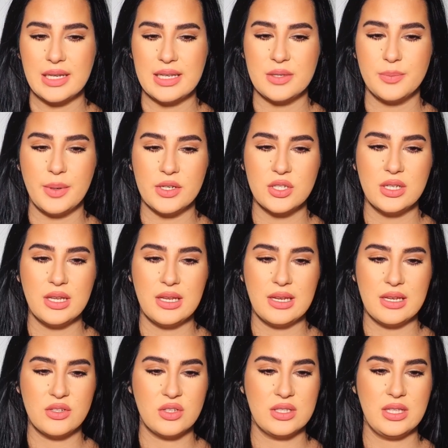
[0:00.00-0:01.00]
especially
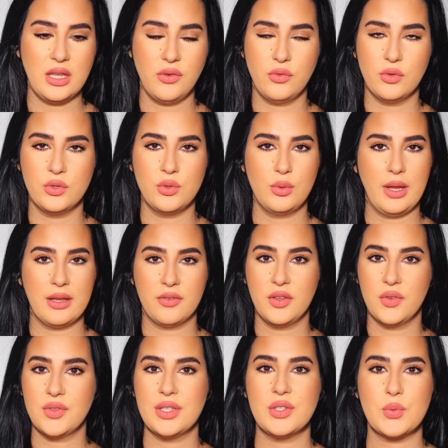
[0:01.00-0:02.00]
let's just say if you do like
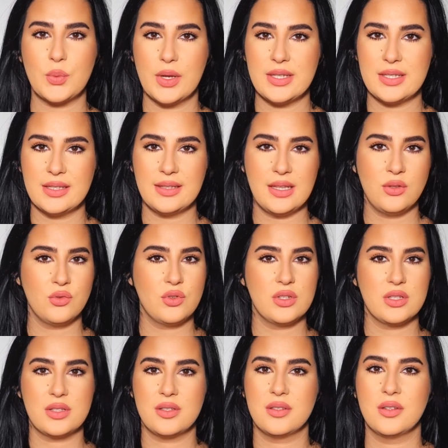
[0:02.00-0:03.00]
15 sprays and then you
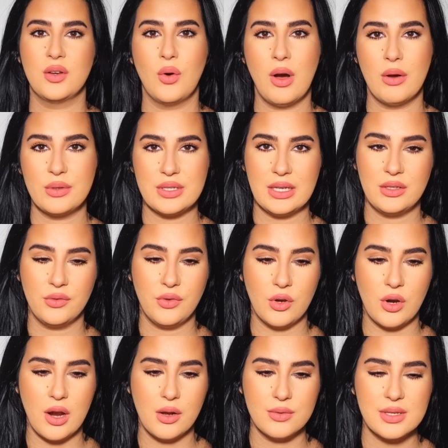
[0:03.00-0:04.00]
just go outside of
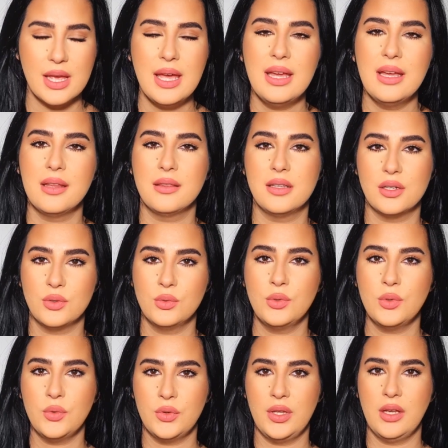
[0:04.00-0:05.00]
your house, the
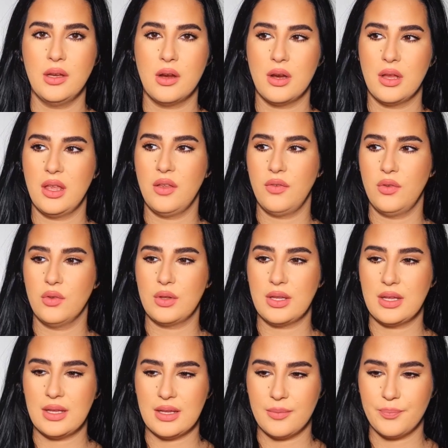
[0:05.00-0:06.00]
oud there, if
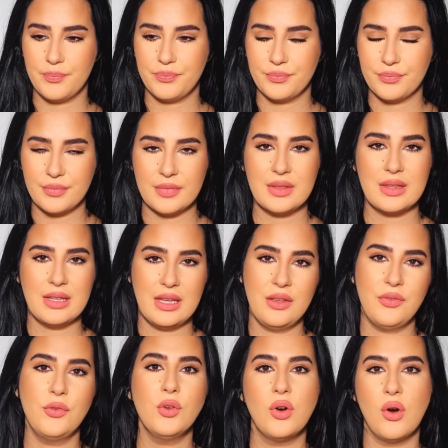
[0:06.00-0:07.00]

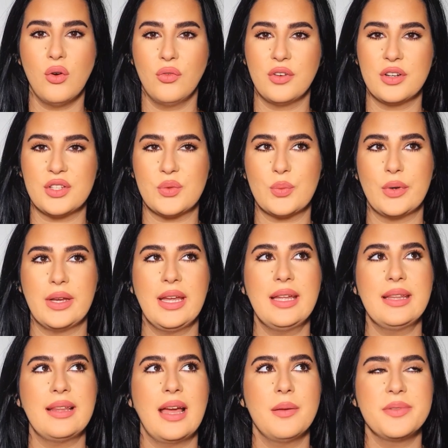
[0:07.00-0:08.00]
you
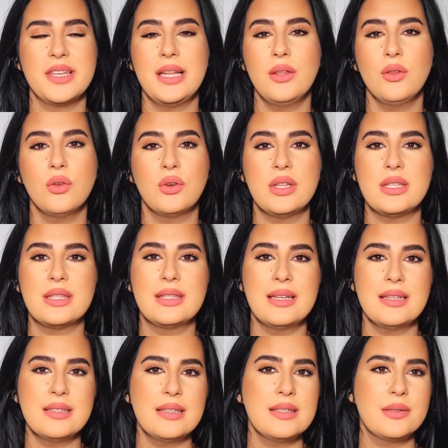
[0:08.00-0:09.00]
overspray it, I'm telling you, it
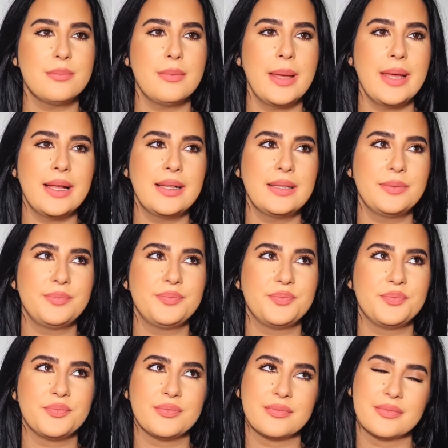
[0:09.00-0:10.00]
doesn't smell.
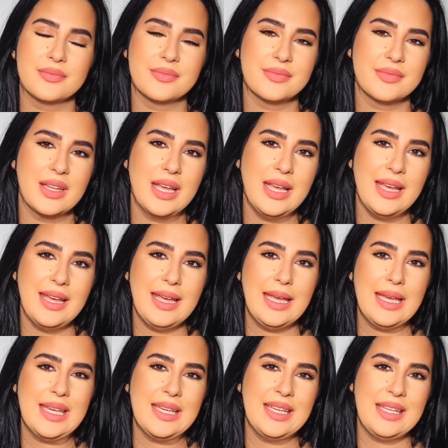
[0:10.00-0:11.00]

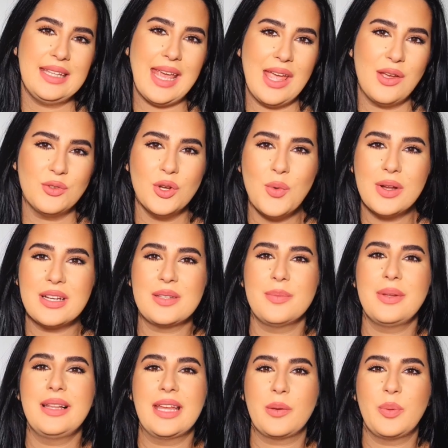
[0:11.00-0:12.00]
Yeah, you don't want to
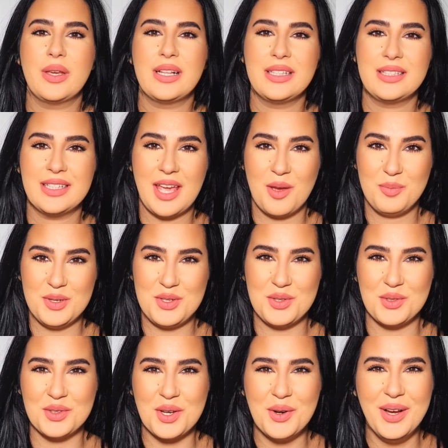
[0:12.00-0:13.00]
smell like pickled cabbage,
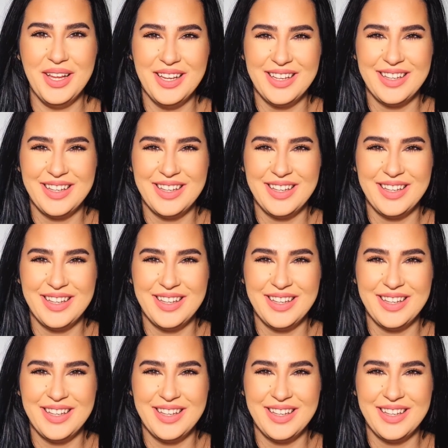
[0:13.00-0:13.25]
you know.